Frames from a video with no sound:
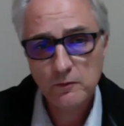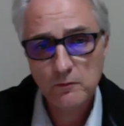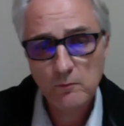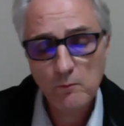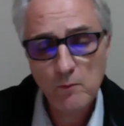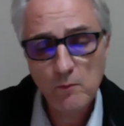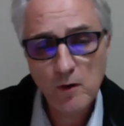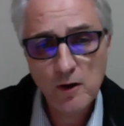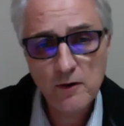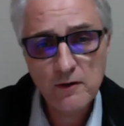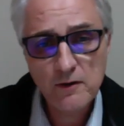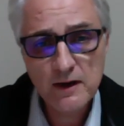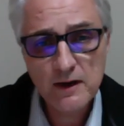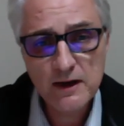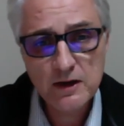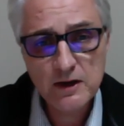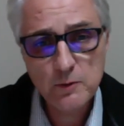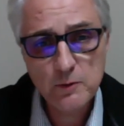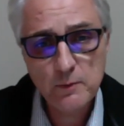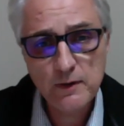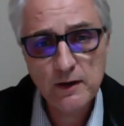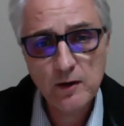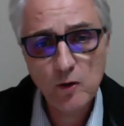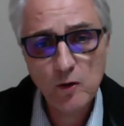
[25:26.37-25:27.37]
might need to
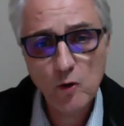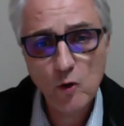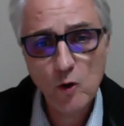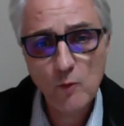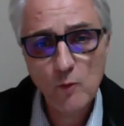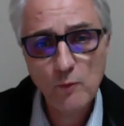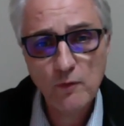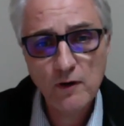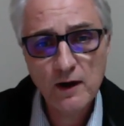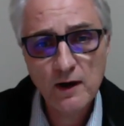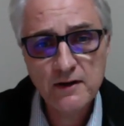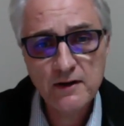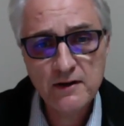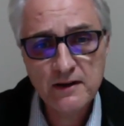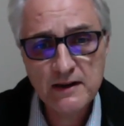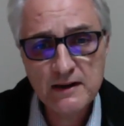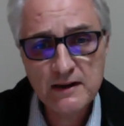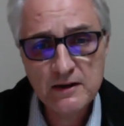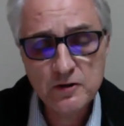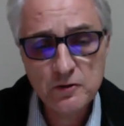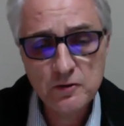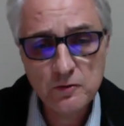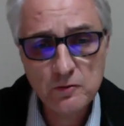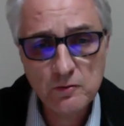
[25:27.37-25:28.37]
be incorporated
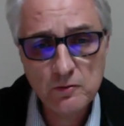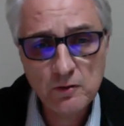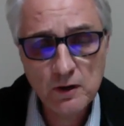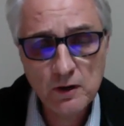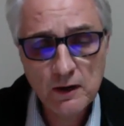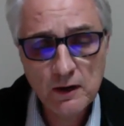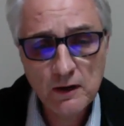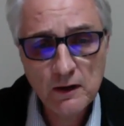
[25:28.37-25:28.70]
into